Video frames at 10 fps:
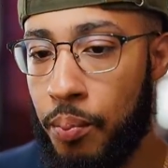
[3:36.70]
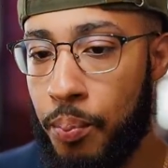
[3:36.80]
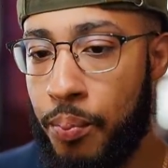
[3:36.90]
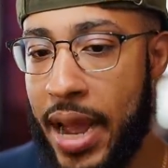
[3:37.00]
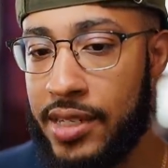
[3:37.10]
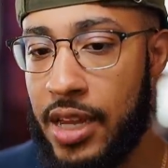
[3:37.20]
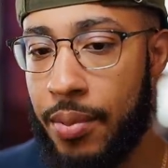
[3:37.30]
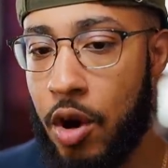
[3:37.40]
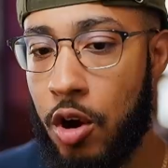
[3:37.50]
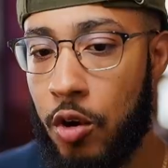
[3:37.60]
bicep
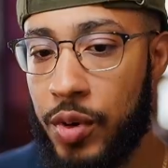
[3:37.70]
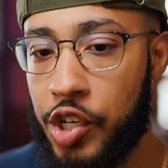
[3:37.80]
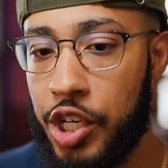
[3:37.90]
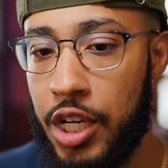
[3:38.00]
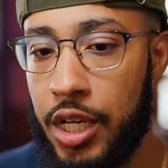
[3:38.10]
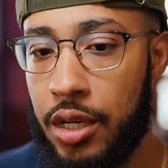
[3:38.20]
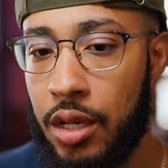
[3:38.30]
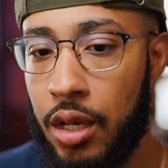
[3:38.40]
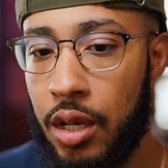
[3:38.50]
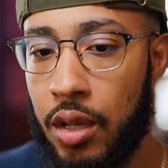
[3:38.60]
curl machine,
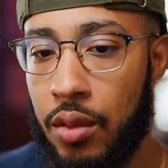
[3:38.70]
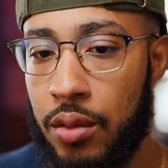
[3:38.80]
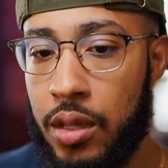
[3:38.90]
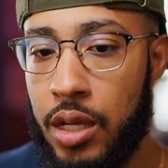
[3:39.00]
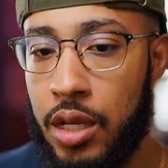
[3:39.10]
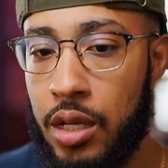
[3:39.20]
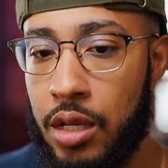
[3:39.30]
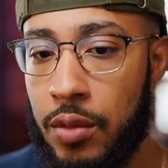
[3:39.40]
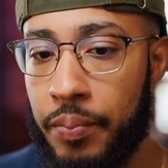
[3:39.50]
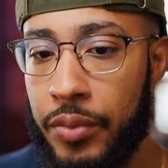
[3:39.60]

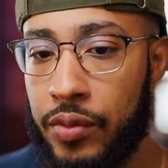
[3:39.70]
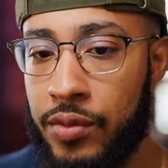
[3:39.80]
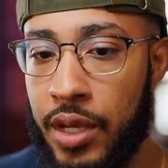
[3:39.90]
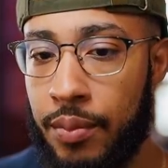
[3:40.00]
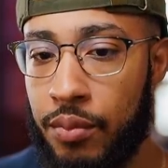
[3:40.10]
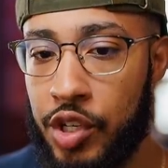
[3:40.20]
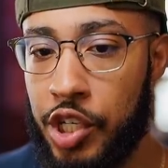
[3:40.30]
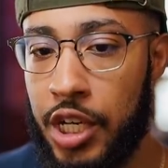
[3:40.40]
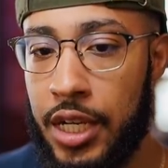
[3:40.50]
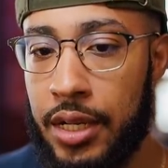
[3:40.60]
the dip
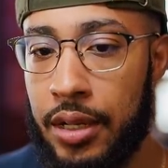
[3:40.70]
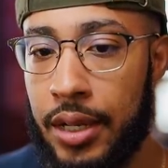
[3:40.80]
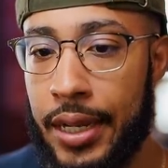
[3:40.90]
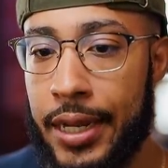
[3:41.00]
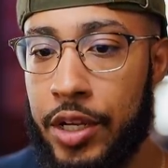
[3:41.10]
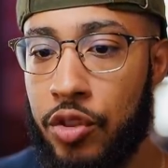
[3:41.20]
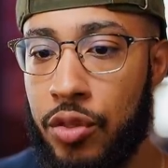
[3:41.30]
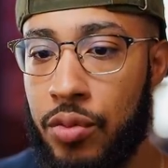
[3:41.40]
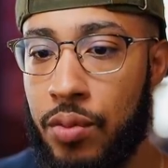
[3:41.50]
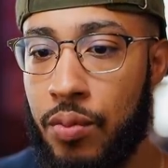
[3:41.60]
machine,
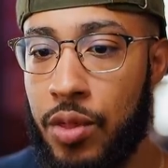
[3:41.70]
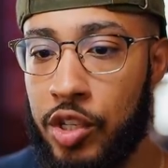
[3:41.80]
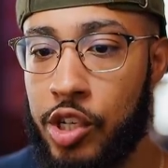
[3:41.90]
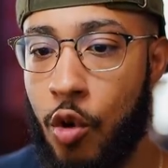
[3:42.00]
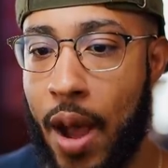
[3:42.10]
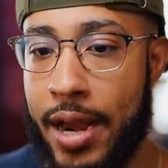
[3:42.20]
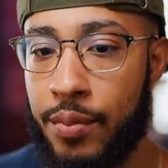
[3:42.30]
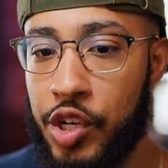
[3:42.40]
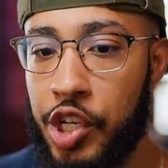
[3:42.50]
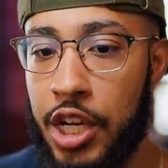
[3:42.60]
the squat
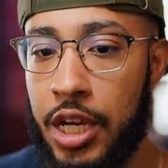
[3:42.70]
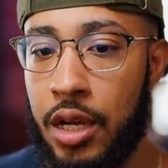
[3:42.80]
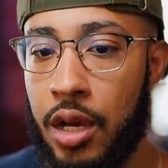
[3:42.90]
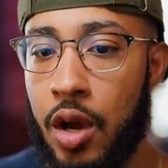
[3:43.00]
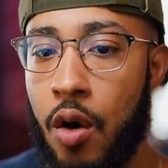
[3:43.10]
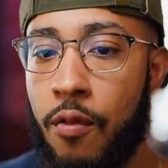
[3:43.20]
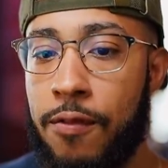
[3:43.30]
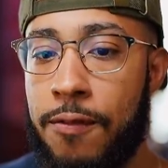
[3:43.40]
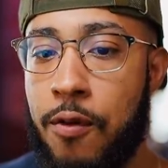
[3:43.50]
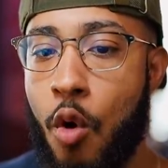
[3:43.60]
machine,
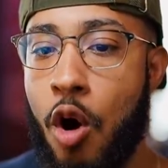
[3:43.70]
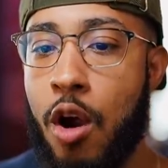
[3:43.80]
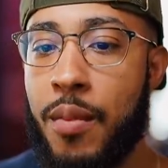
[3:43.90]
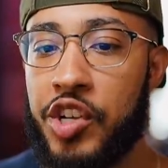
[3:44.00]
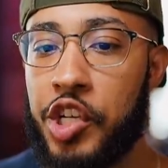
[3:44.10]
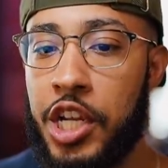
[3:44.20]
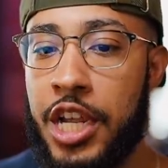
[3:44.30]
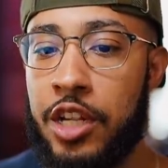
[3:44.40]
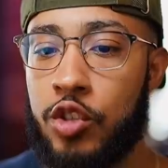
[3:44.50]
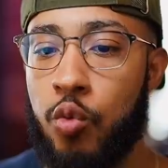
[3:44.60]
four
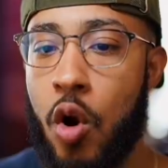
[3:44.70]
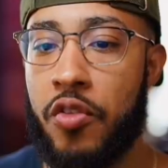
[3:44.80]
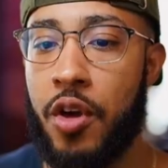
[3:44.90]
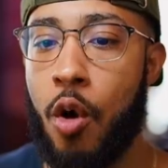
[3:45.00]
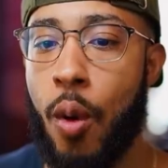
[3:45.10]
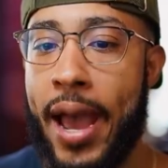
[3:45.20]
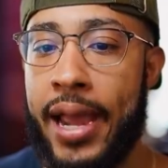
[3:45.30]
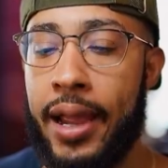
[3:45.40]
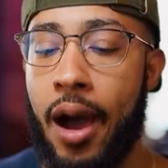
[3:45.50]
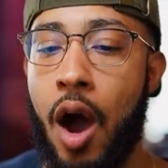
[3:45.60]
machines worth
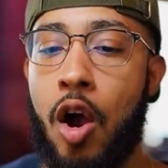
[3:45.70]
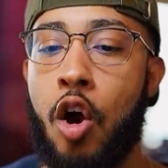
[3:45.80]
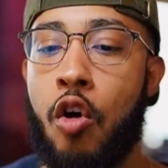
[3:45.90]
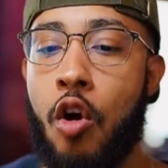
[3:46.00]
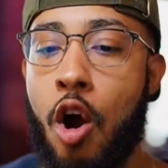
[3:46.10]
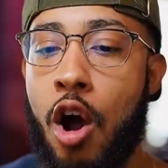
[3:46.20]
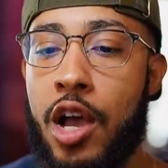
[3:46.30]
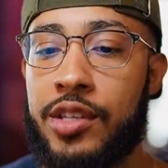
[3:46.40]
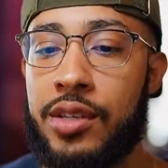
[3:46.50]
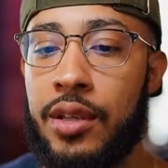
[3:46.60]
away
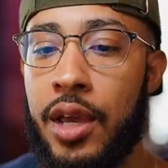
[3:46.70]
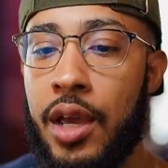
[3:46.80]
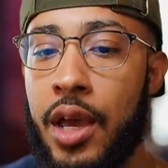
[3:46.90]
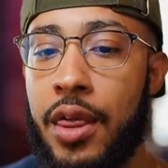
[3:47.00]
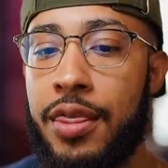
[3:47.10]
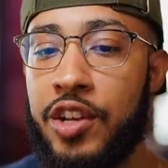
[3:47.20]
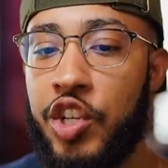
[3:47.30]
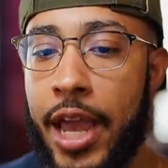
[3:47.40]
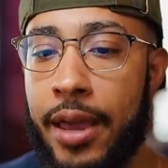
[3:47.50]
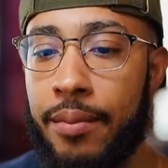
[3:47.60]
across the
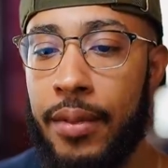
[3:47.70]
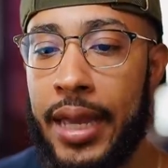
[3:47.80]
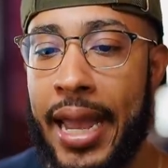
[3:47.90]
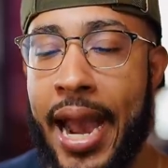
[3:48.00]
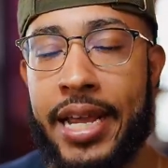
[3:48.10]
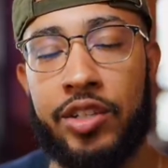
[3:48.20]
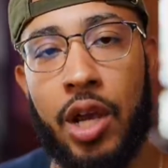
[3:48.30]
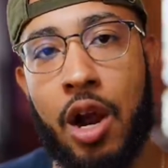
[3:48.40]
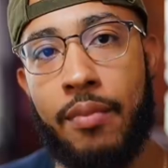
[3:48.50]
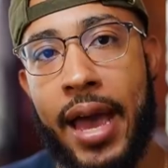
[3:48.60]
gym. And he
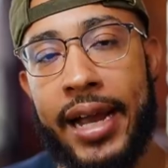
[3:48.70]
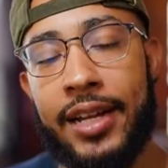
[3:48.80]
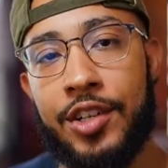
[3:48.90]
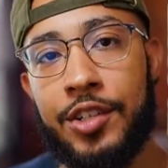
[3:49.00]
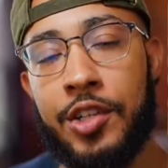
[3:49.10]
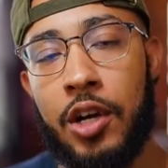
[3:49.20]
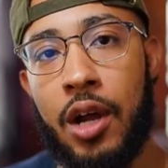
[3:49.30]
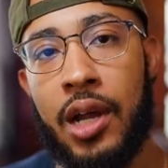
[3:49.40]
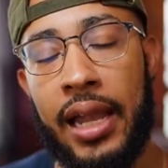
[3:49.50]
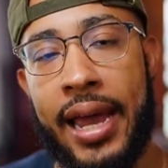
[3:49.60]
turned back and just took a
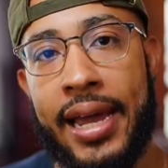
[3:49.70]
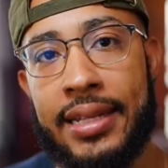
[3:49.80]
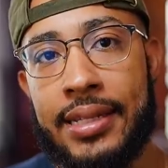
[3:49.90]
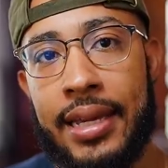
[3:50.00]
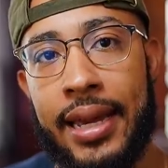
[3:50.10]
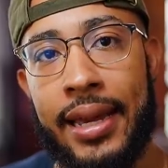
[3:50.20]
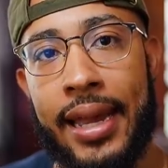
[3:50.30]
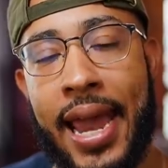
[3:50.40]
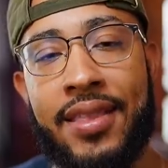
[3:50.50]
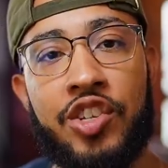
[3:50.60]
glance.
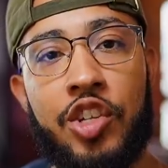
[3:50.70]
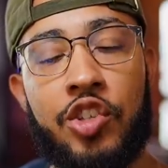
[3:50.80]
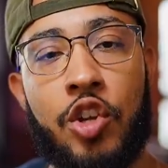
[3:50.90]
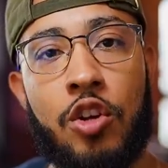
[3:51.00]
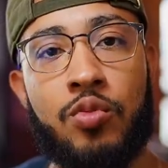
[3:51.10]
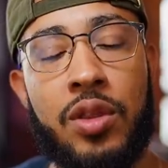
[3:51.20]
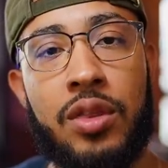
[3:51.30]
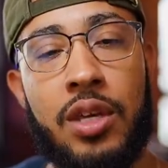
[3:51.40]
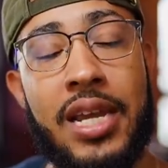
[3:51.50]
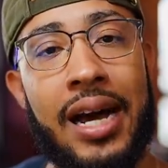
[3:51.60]
And then she starts with
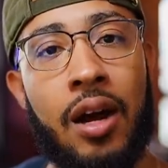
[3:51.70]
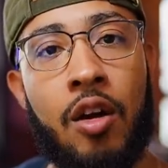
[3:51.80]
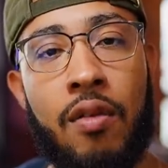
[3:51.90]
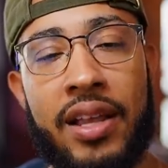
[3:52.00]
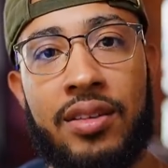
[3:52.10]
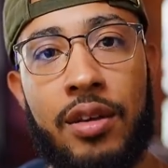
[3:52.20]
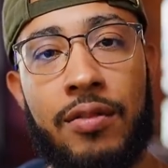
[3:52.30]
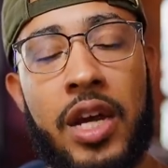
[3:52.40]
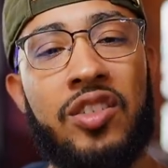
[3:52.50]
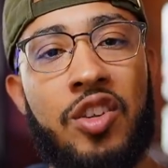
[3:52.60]
the
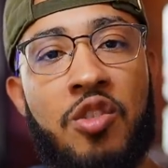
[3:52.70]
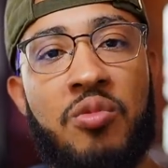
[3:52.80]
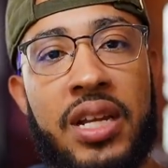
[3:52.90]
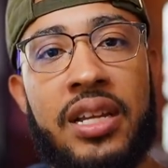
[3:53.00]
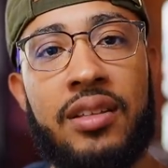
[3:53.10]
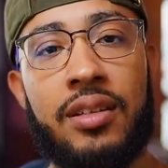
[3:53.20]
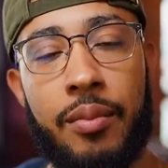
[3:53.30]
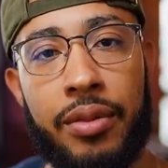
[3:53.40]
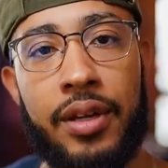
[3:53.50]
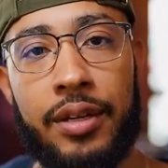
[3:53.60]
aggressive, do you need
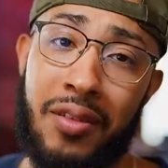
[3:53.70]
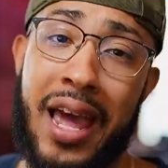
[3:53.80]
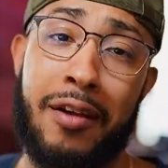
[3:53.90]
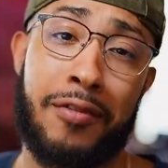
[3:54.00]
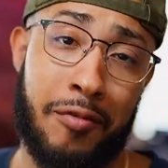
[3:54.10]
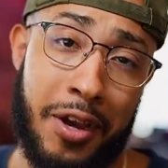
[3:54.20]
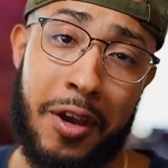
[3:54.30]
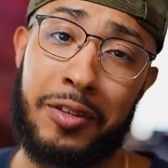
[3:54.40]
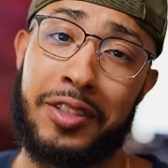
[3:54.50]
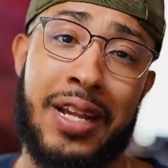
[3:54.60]
something? Like, for
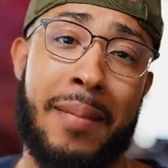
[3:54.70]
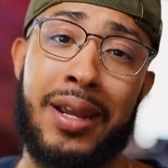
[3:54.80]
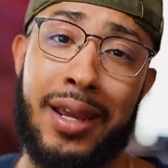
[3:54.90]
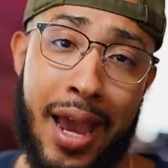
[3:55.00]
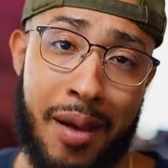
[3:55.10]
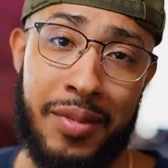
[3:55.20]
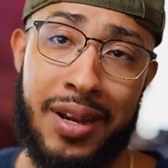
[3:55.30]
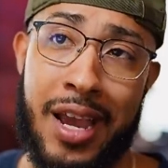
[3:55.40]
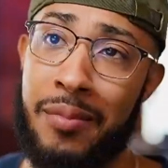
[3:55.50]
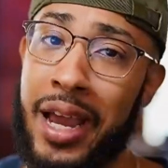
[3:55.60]
real, stop the cat,
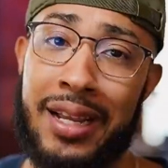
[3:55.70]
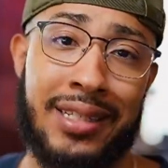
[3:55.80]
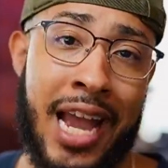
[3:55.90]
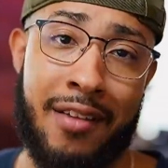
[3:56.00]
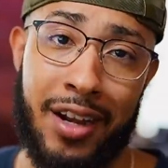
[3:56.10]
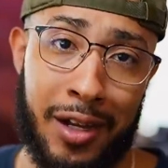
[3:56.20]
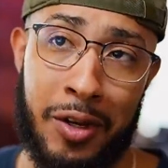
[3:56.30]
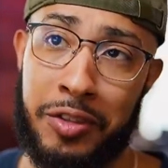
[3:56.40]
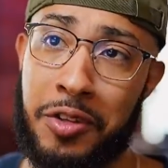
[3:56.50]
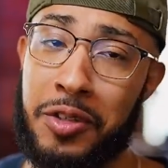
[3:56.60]
madam. Like, he's not even
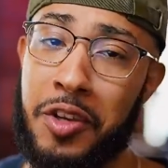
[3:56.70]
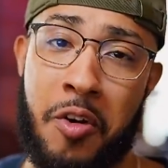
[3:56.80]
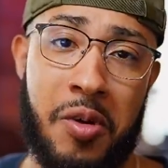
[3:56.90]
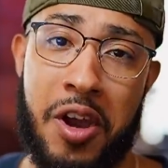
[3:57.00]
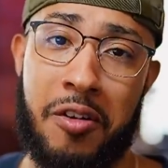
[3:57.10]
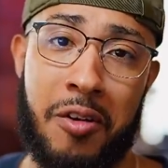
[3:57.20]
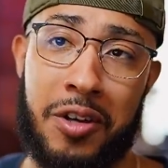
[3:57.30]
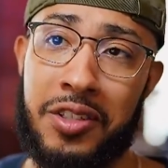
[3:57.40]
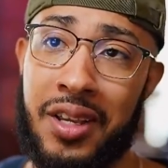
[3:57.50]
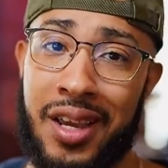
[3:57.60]
close to you. He's all the way
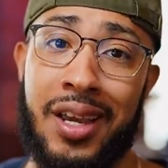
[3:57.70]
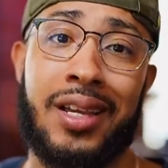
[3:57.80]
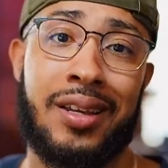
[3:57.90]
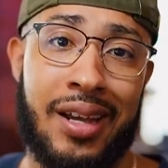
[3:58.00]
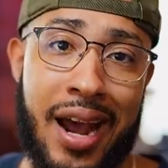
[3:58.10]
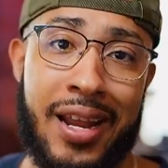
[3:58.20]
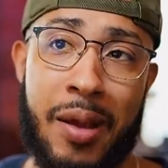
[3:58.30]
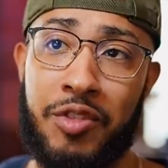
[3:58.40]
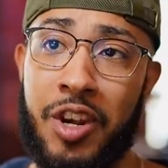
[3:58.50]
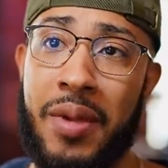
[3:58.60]
across the
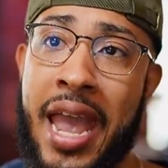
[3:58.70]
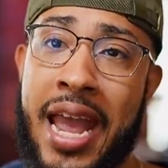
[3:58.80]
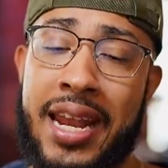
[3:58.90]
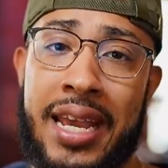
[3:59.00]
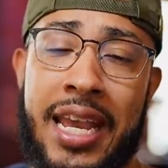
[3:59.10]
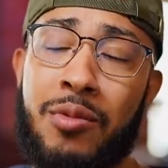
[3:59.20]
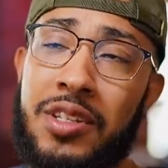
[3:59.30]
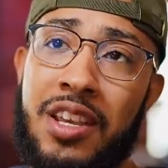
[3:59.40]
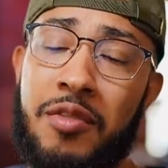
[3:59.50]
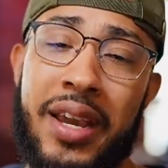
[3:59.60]
goddamn gym. And he
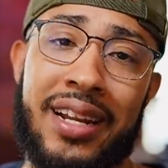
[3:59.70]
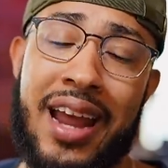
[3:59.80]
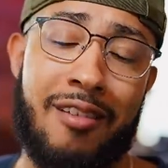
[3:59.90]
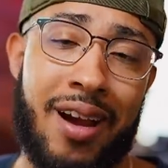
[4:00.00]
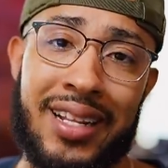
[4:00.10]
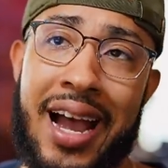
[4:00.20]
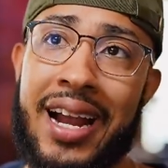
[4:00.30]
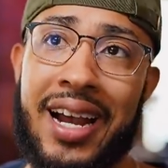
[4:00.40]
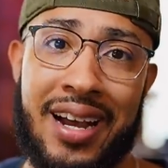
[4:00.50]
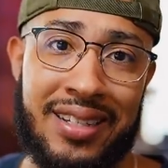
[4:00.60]
wasn't even making direct eye
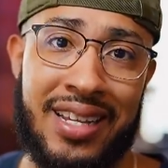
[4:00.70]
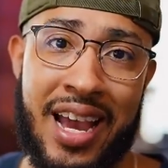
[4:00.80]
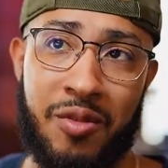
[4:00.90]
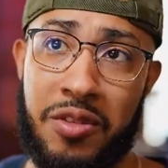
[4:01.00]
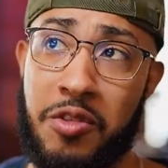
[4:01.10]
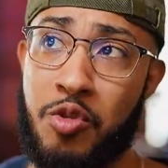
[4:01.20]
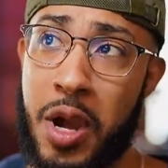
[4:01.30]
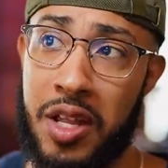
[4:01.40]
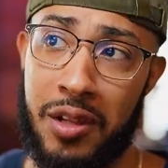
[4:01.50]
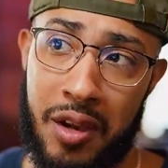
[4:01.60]
contact with you. You
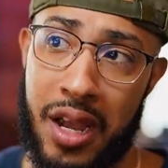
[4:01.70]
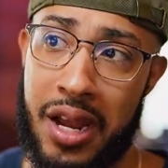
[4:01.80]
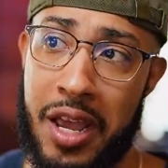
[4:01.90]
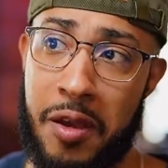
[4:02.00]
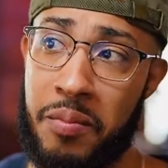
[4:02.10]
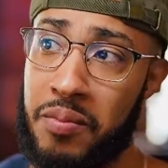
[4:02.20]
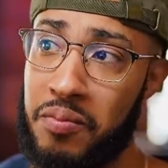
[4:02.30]
had to look at him